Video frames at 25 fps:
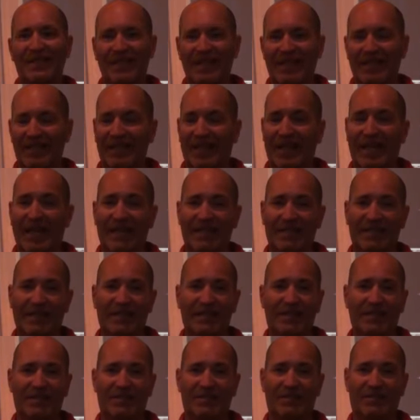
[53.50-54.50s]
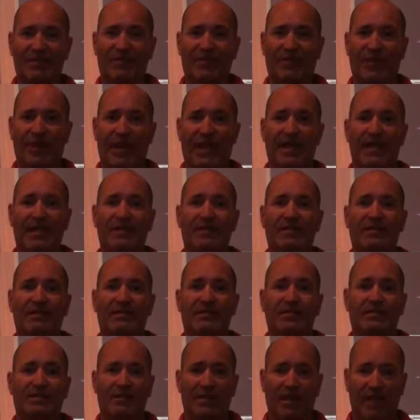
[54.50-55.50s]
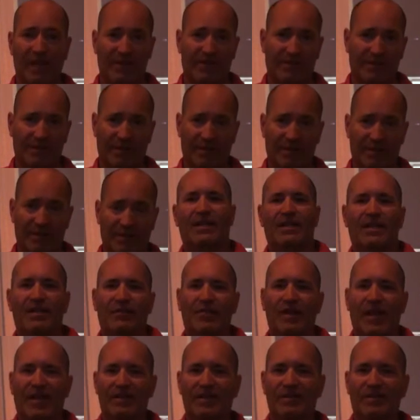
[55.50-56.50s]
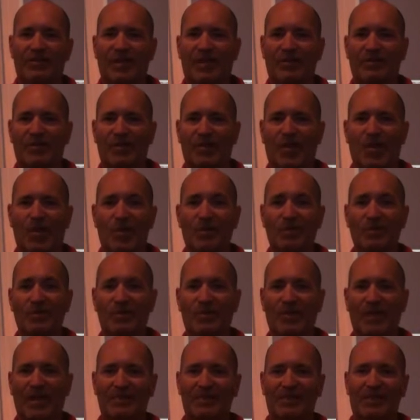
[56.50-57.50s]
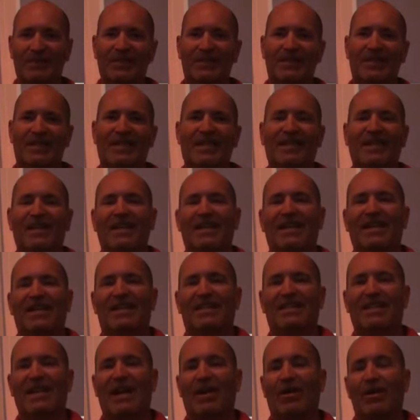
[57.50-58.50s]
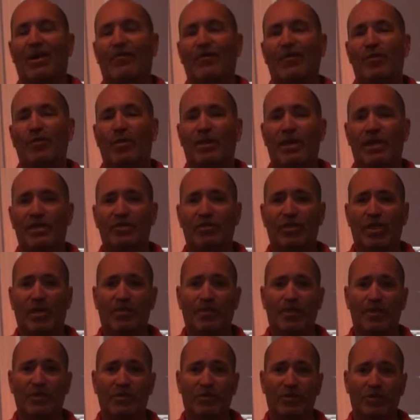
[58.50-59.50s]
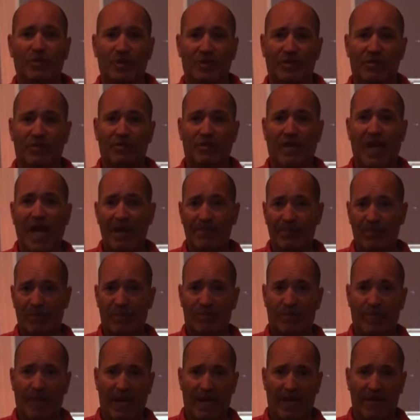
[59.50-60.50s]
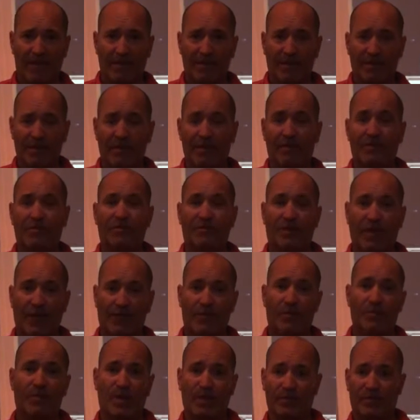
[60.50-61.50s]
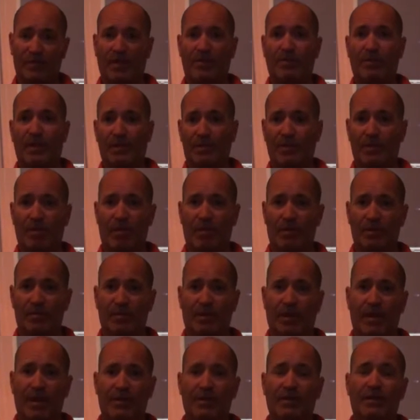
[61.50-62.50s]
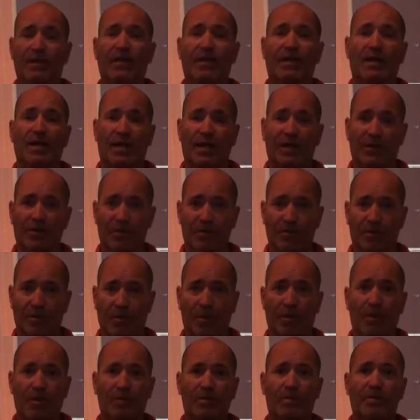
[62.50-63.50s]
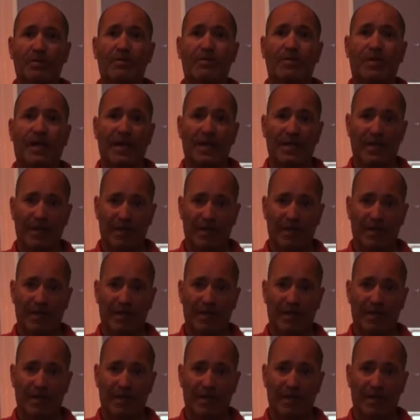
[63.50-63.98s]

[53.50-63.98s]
and that is fantastic. You've got yourself to a whole new level. Now, if you want to jump into an established band, you'll definitely want to take my course on how to learn by